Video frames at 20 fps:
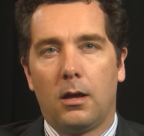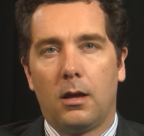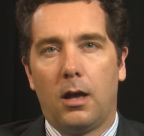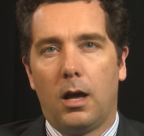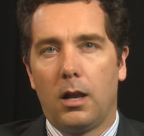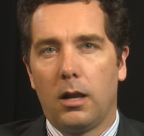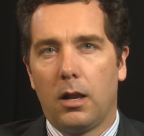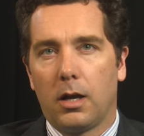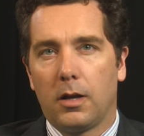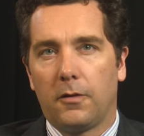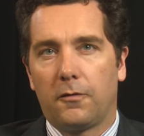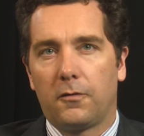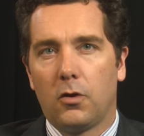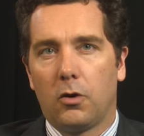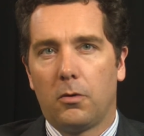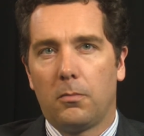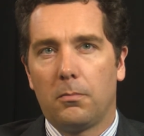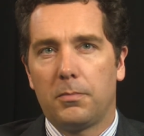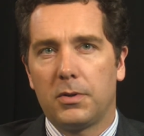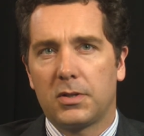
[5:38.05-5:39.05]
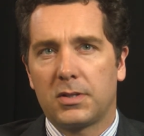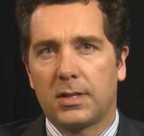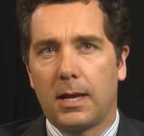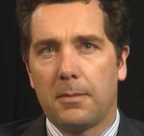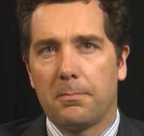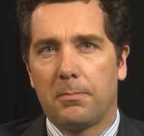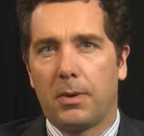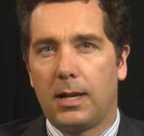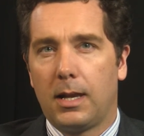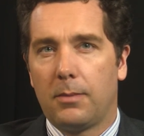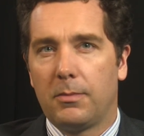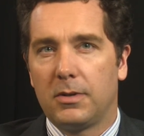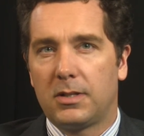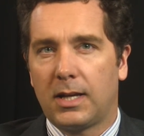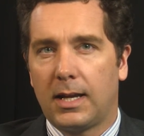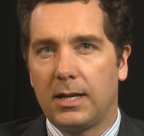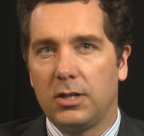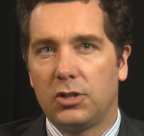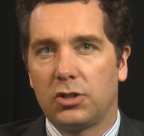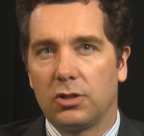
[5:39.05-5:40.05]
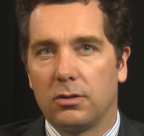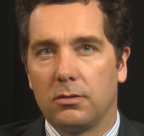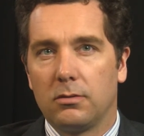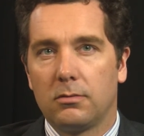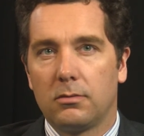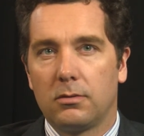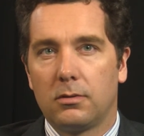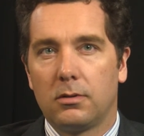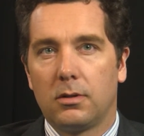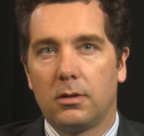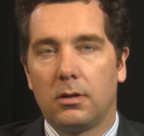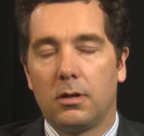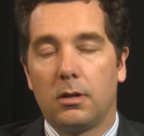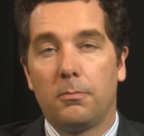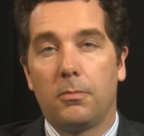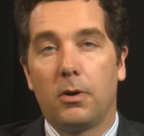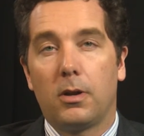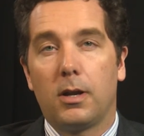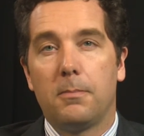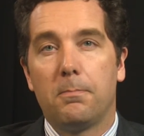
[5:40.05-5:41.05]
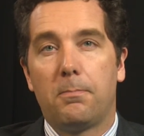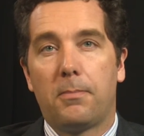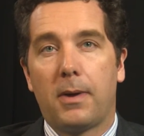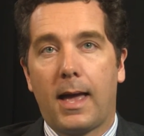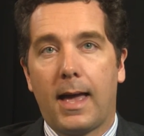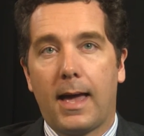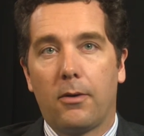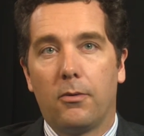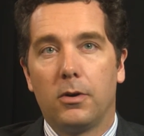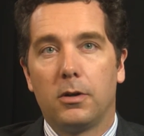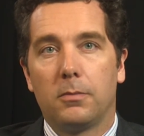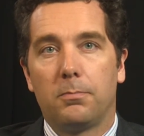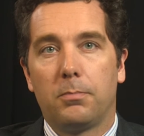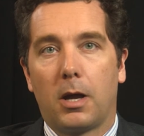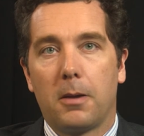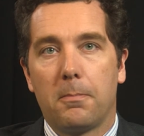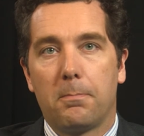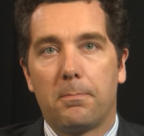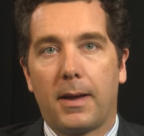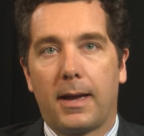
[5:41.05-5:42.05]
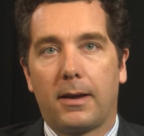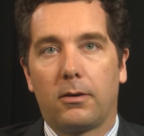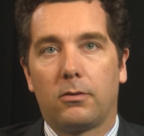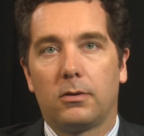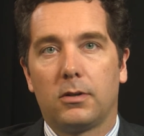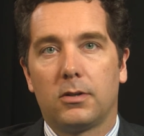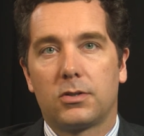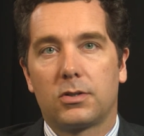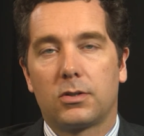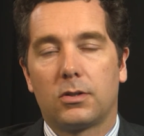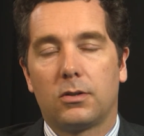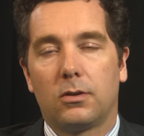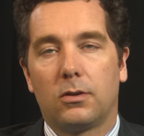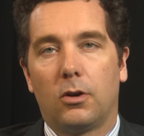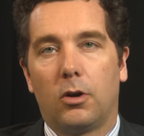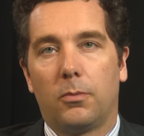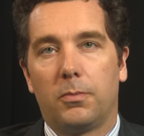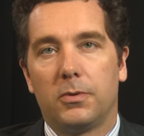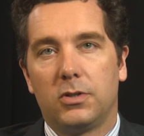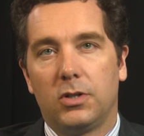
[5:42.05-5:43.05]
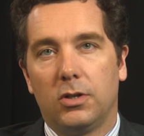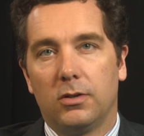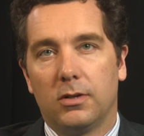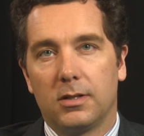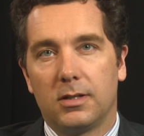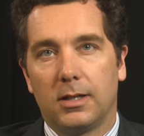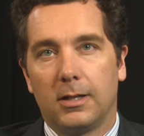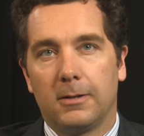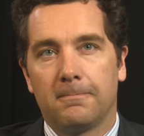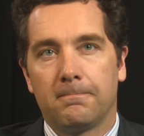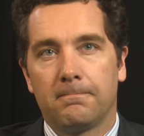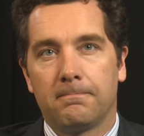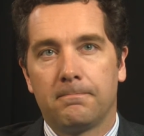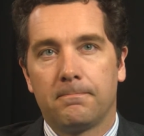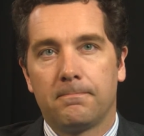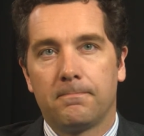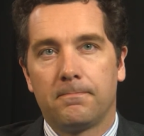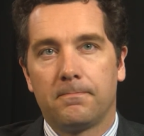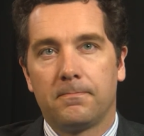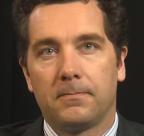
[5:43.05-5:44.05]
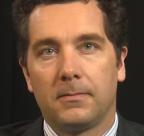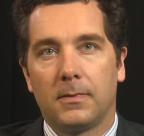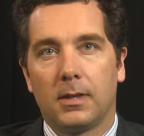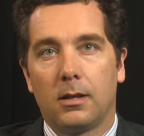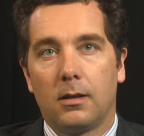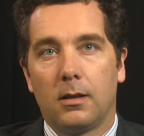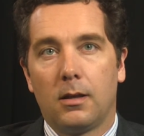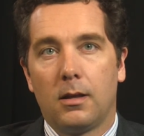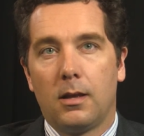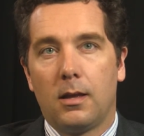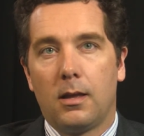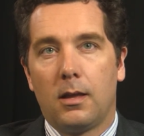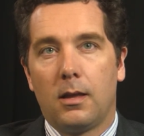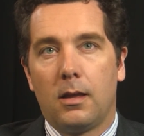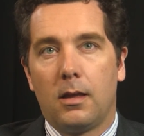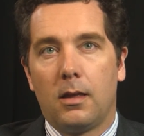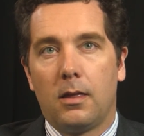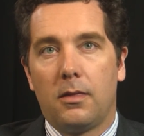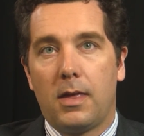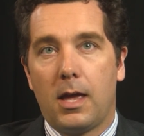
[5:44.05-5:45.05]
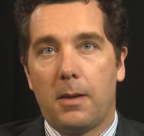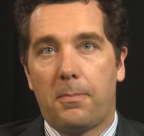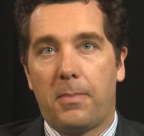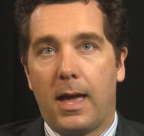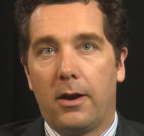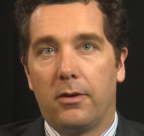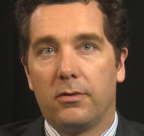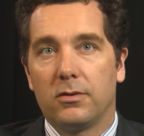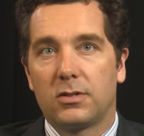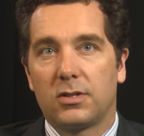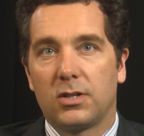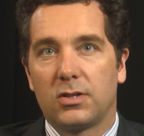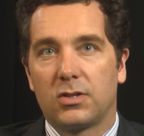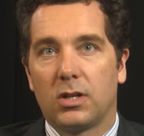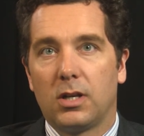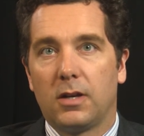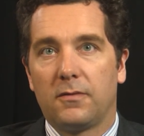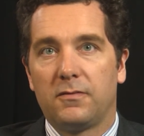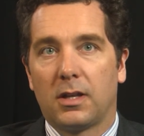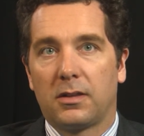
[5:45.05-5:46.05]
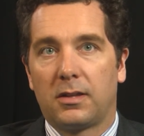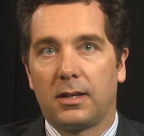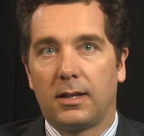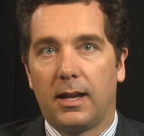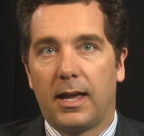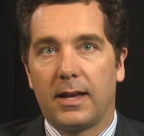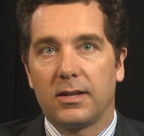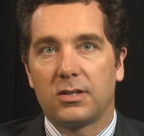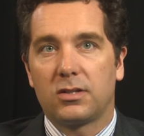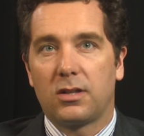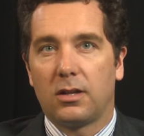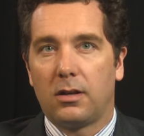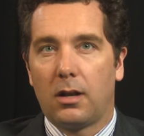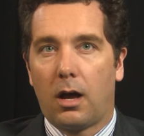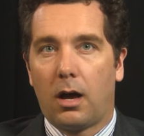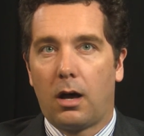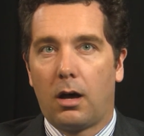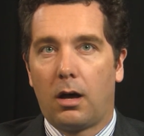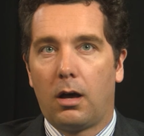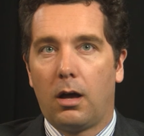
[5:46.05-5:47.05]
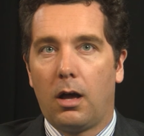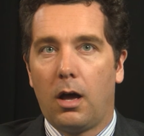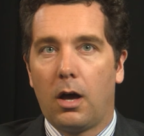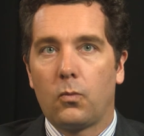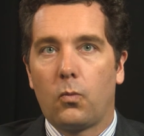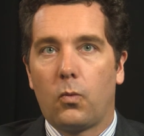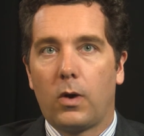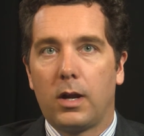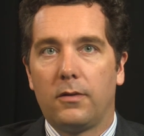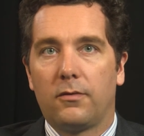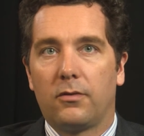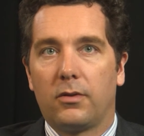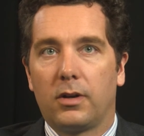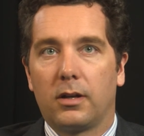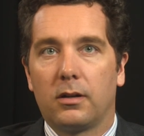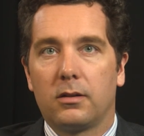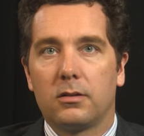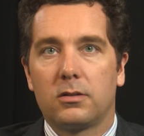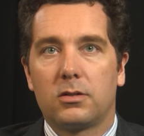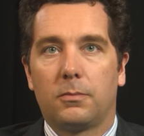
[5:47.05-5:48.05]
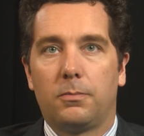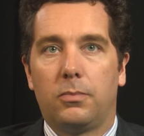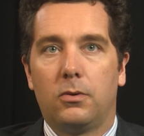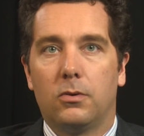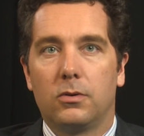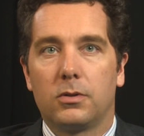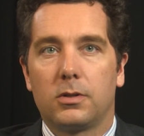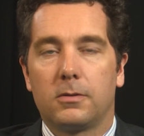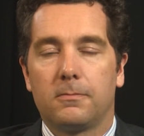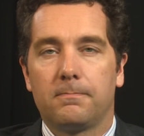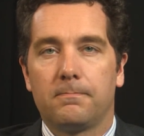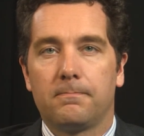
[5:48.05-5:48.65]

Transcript: A life not beset by limitation, but empowered by boundless opportunity. Their parents deserve nothing less than our unwavering support.